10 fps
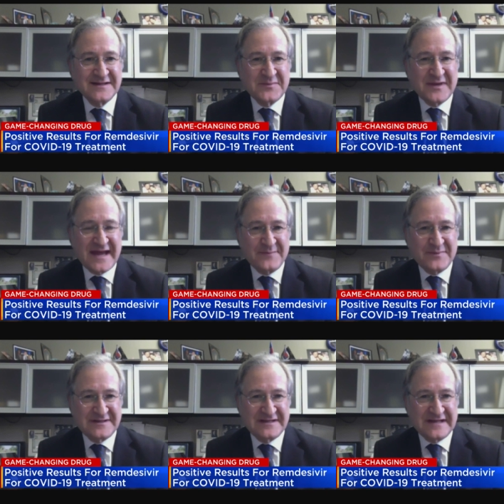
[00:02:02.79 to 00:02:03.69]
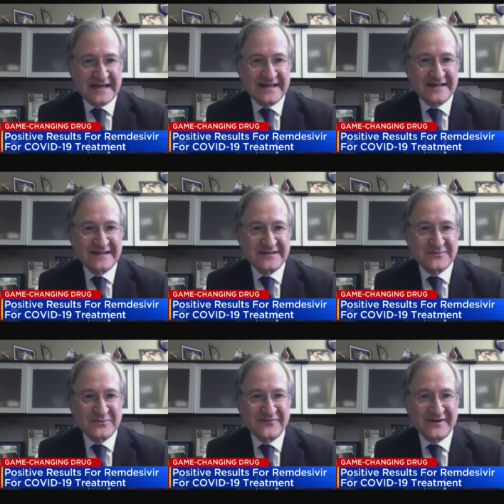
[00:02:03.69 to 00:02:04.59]
to be happy today that
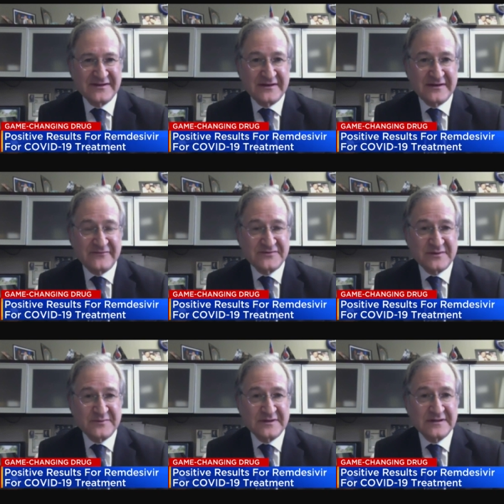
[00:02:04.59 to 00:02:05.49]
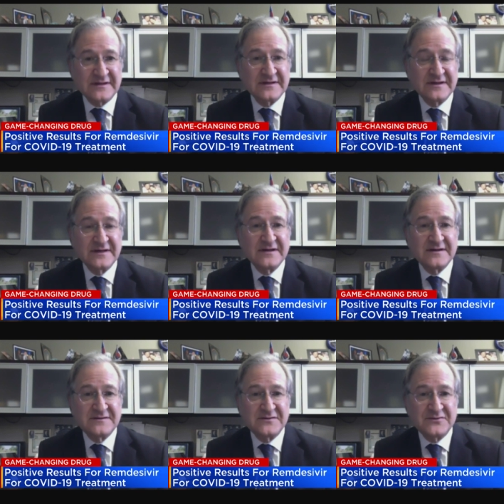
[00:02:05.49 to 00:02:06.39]
we finally have something to
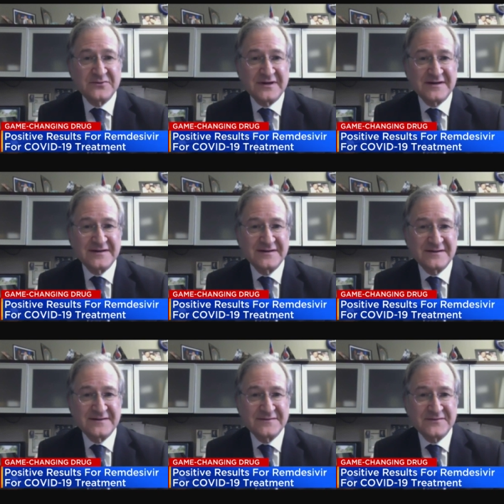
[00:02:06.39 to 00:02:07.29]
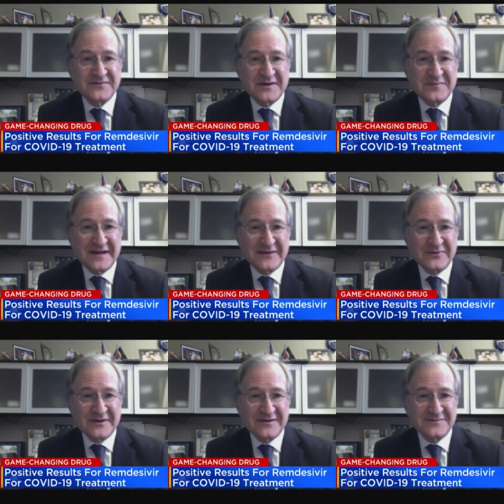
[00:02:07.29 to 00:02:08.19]
to uh, to fight
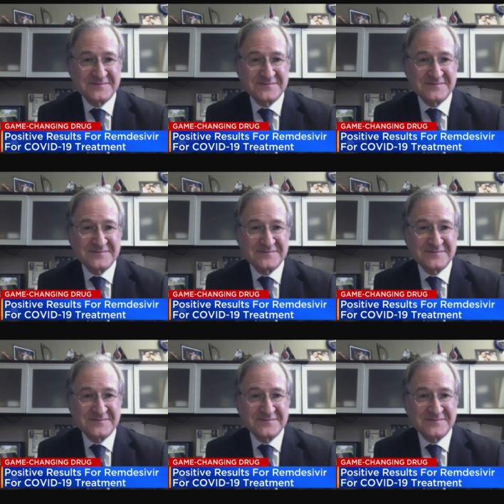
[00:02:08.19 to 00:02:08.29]
back with.